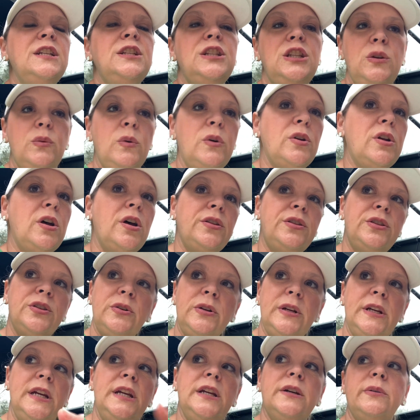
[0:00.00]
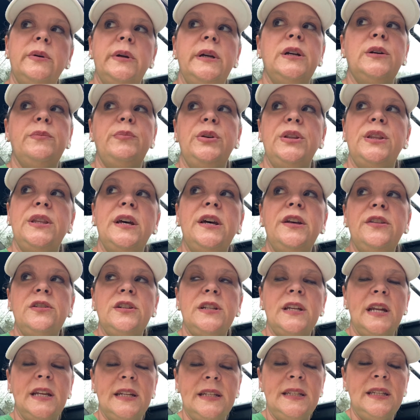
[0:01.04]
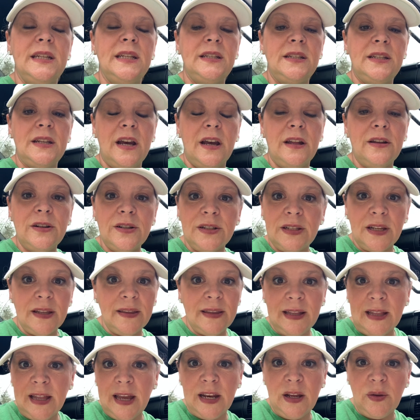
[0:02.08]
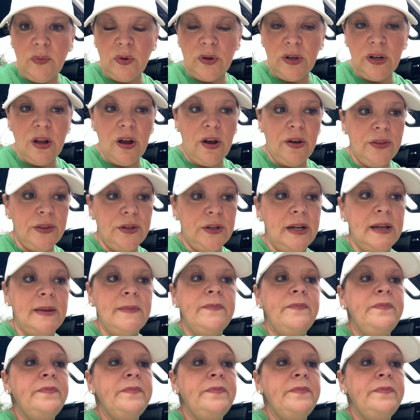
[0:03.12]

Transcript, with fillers: you want all three, or are we going to put the others out at $6, and the lady wanted all three.